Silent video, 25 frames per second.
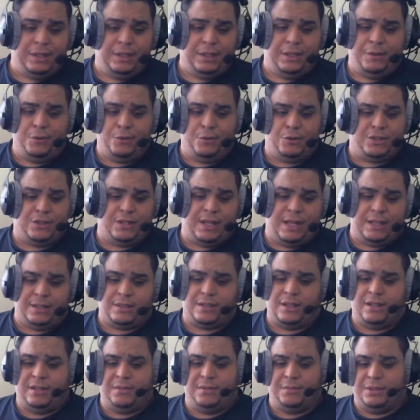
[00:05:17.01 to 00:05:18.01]
He was like
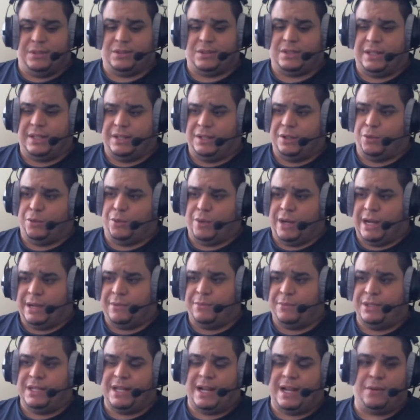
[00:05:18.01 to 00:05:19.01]
telling me, it's like, yo, why
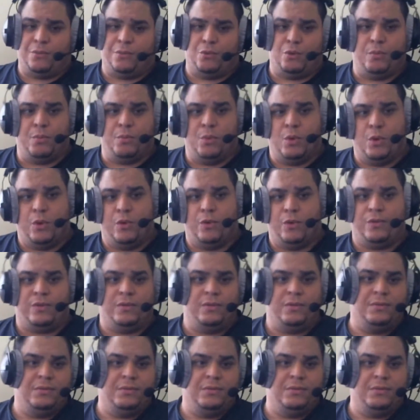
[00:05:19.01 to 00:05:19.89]
we not remove